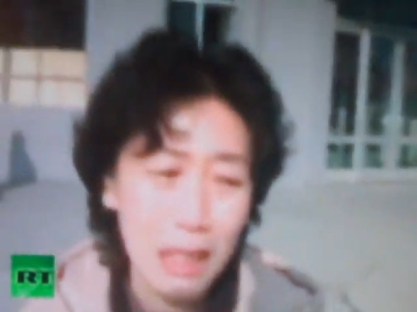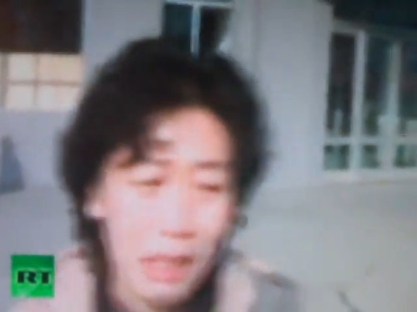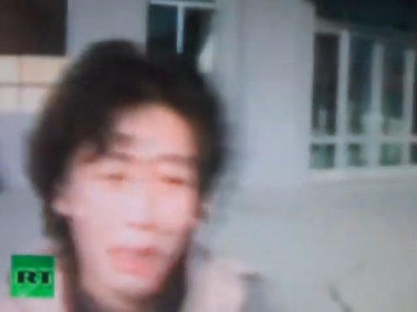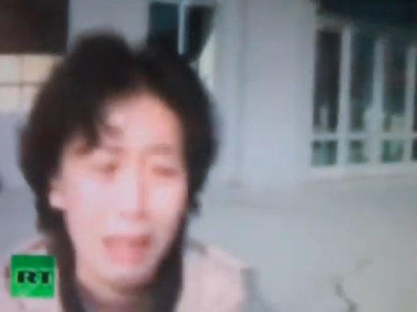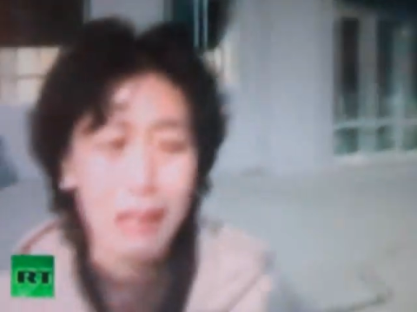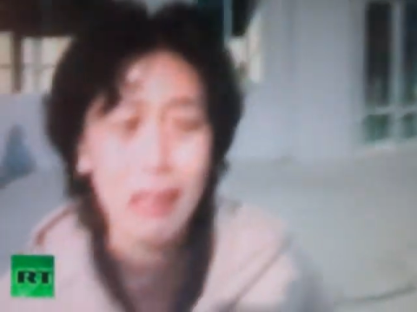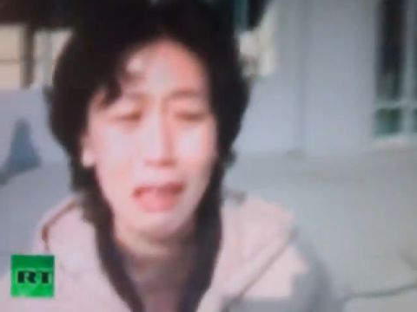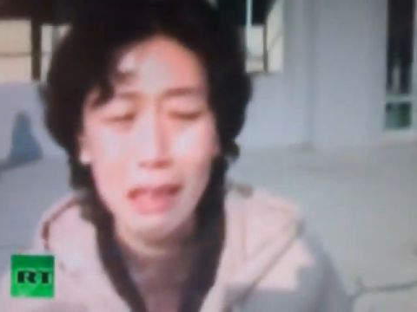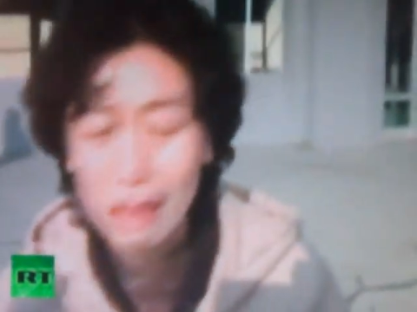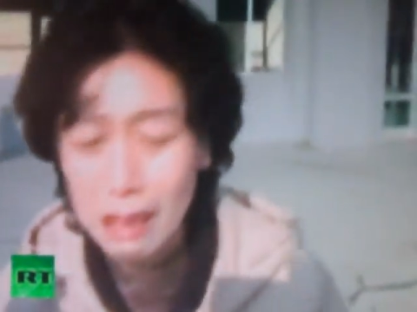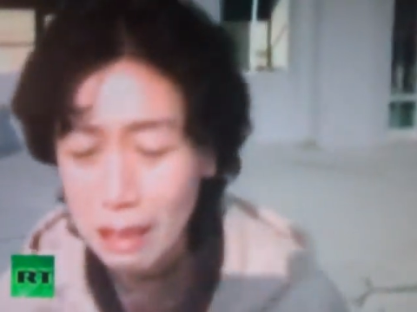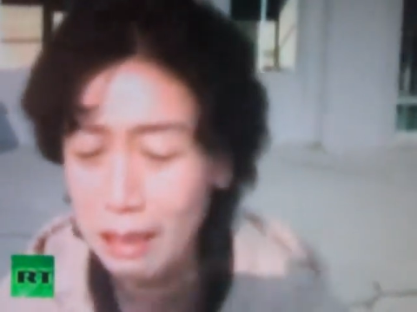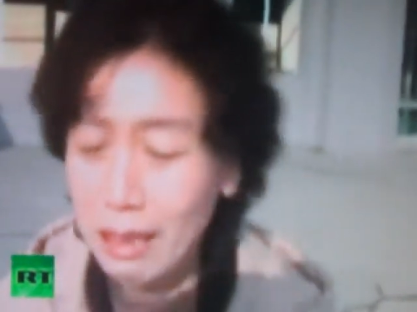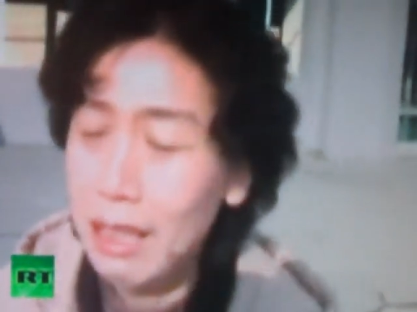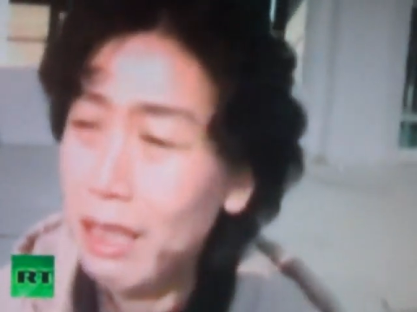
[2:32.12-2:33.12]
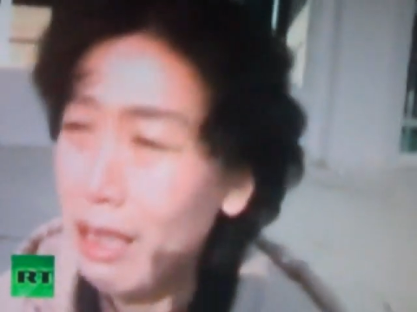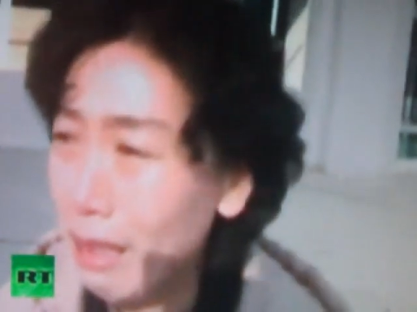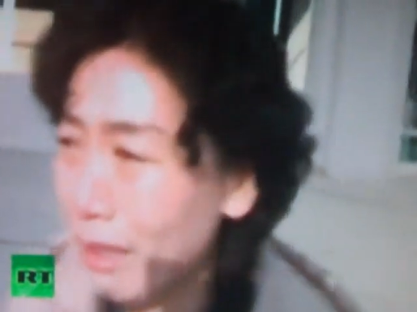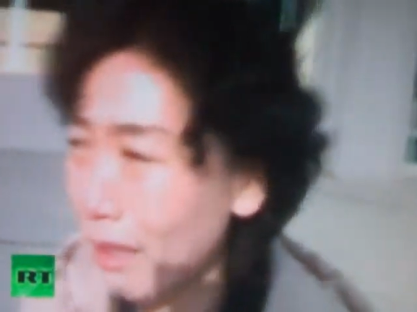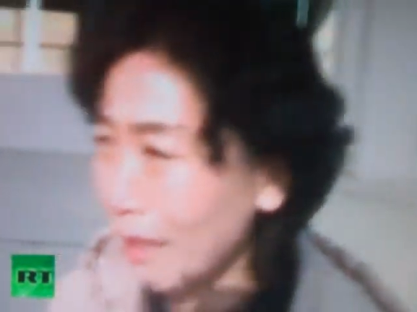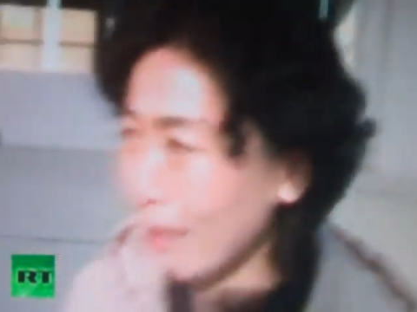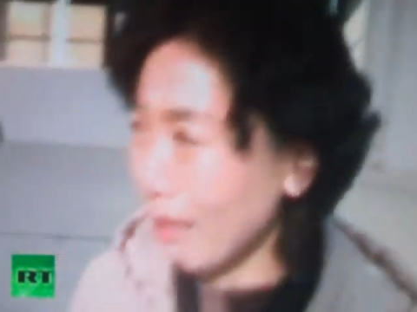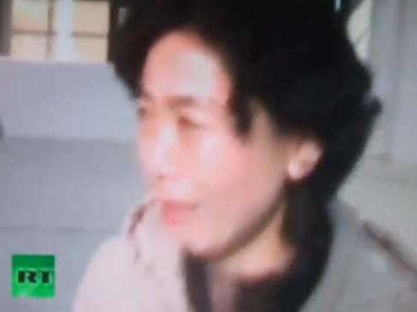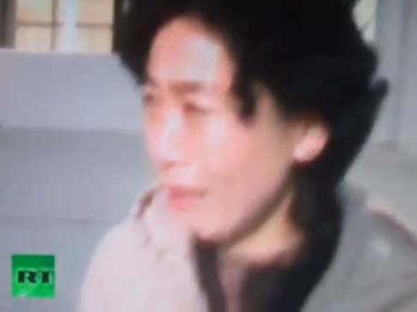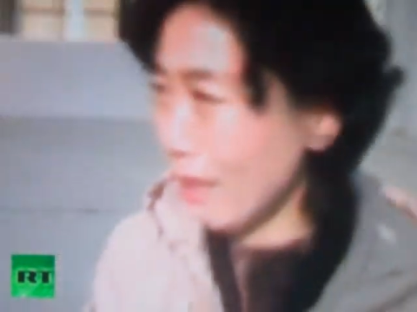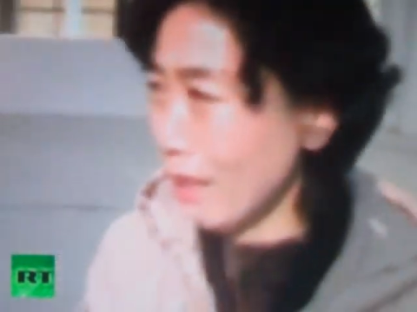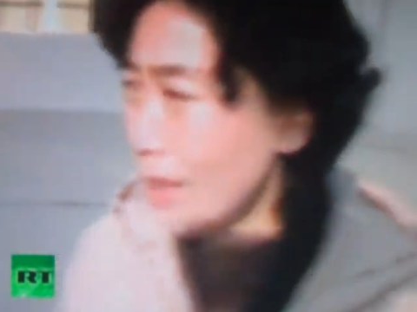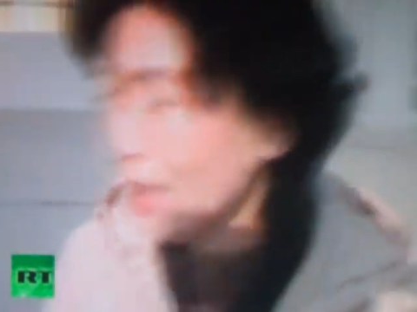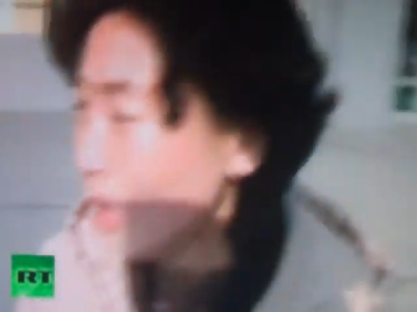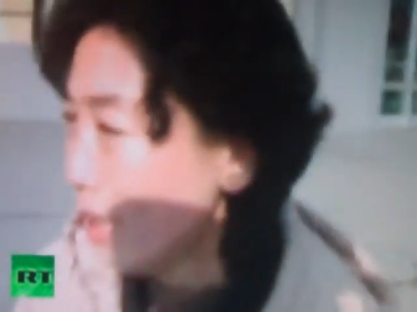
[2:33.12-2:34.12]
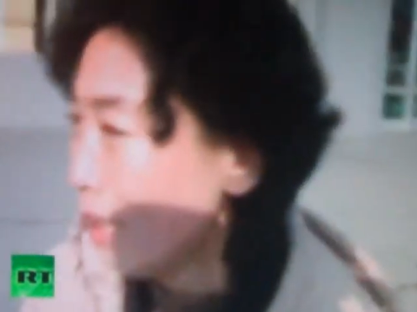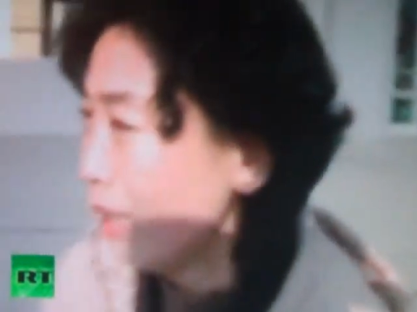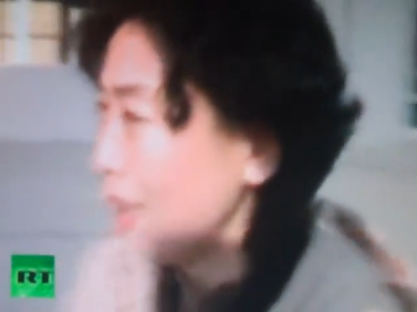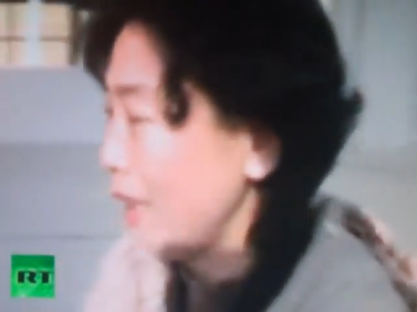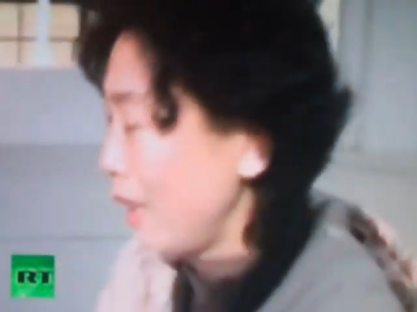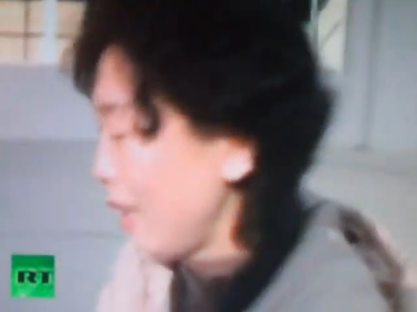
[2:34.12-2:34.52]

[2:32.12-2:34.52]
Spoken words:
nice cigar and a